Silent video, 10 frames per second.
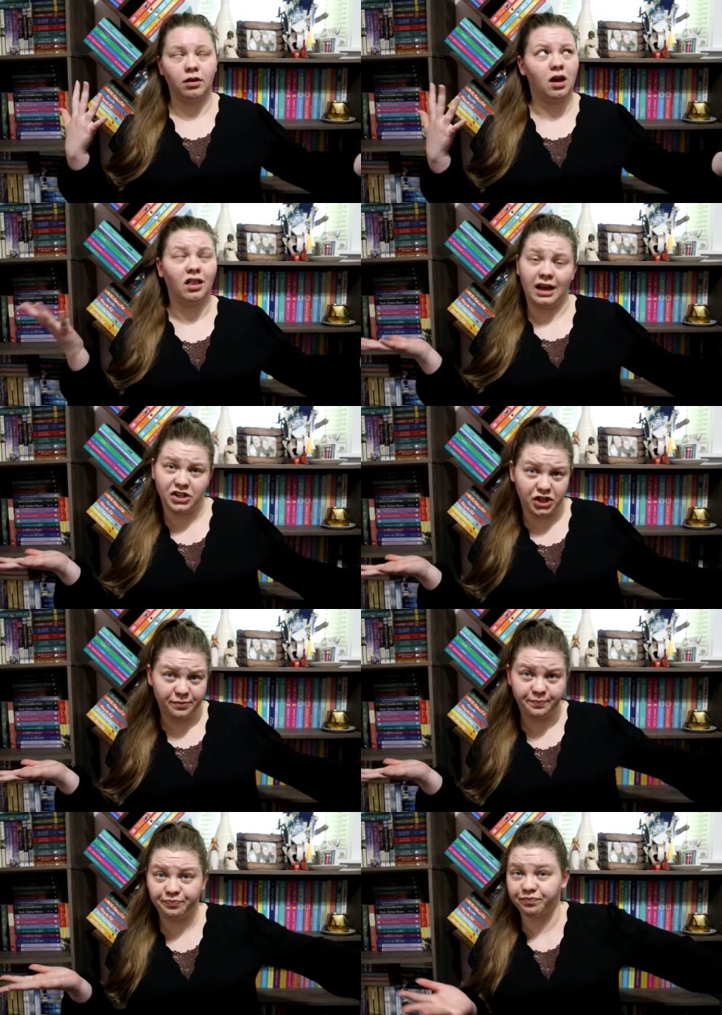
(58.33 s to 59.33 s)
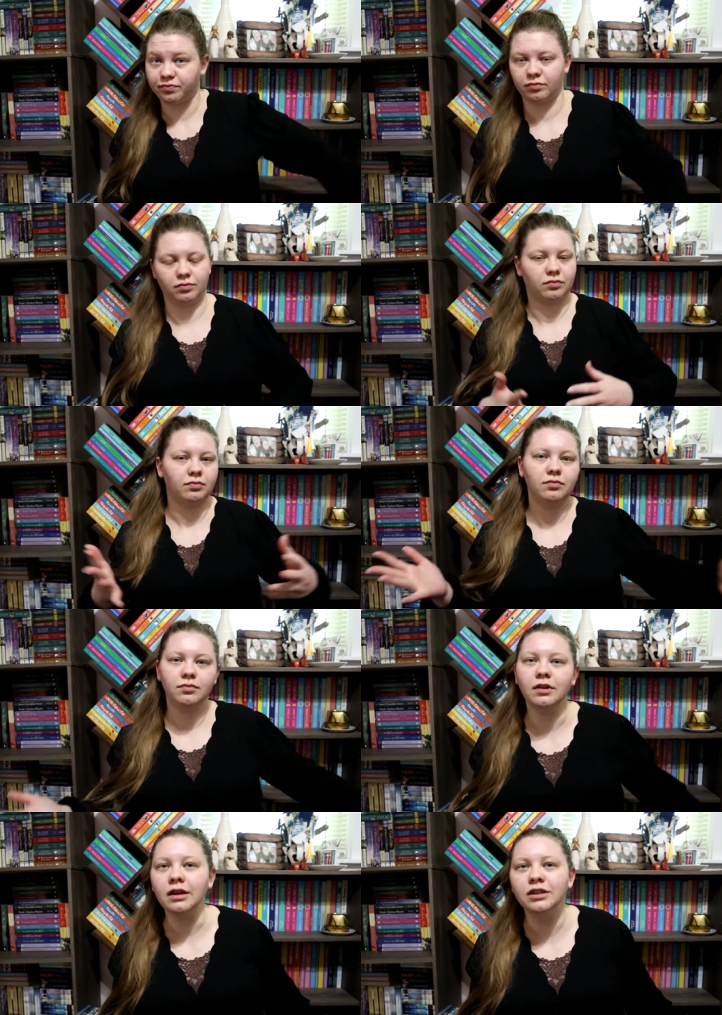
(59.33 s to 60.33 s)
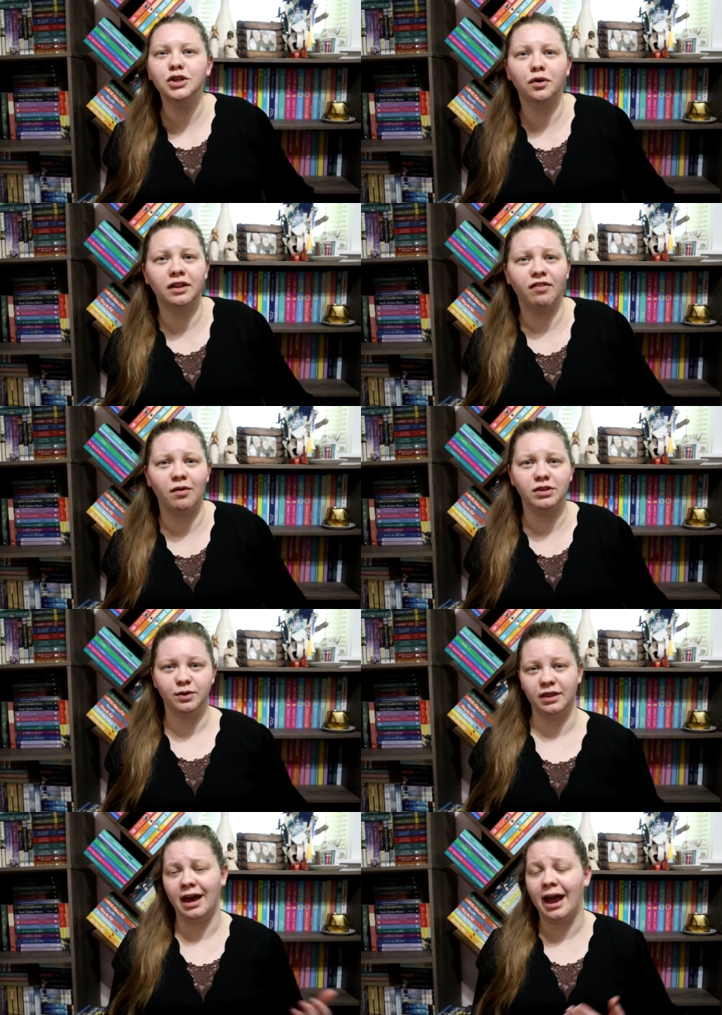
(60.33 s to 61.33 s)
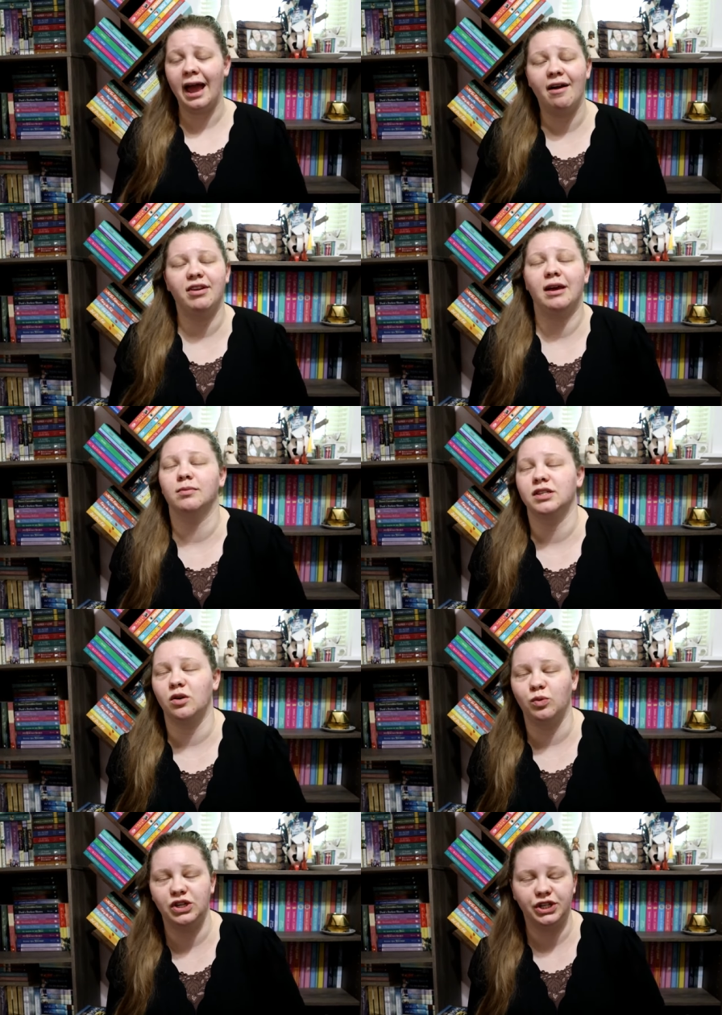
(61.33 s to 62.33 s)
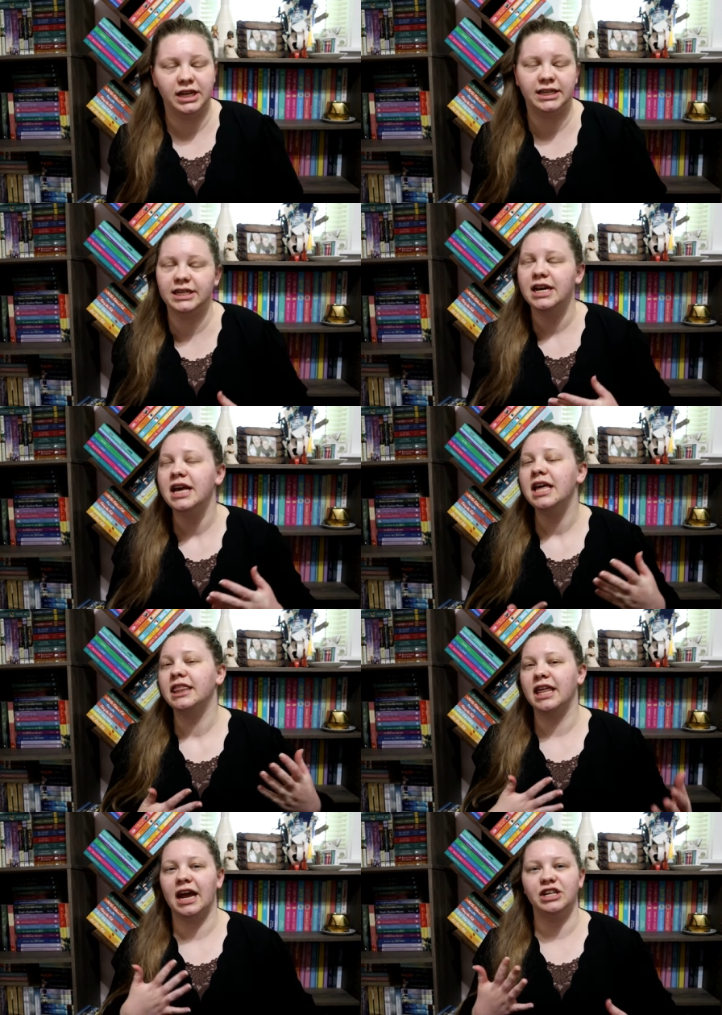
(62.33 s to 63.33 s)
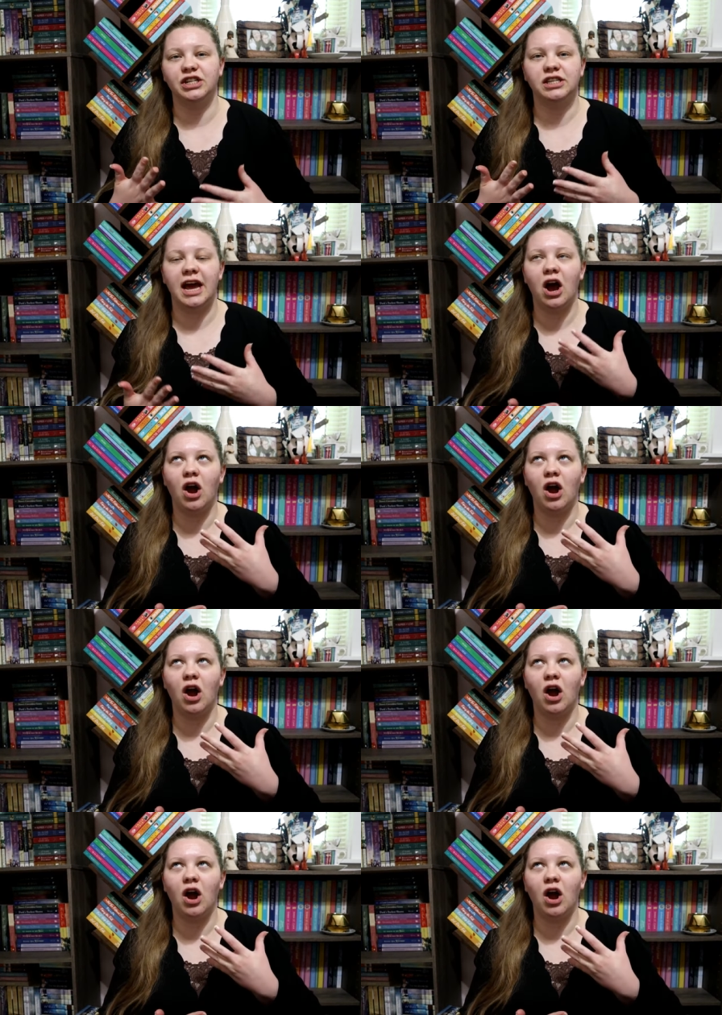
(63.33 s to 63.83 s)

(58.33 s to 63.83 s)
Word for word: collection, totally fine with doing that. I have an Amazon wish list that I just